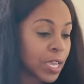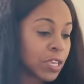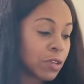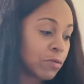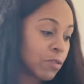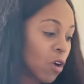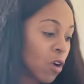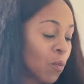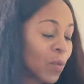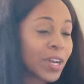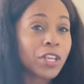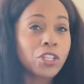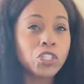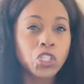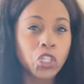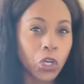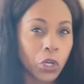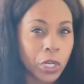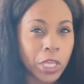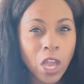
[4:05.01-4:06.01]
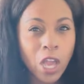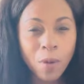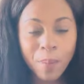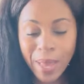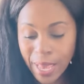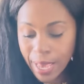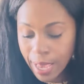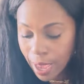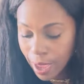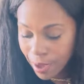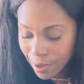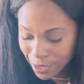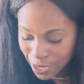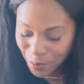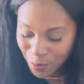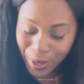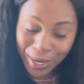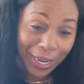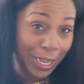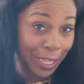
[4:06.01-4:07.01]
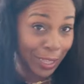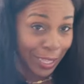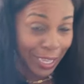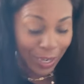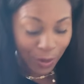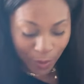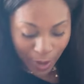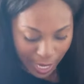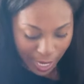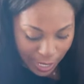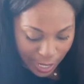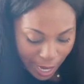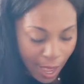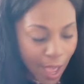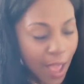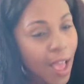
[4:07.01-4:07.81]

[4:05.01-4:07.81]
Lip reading: You don't want a dirty omega, you want a clean one.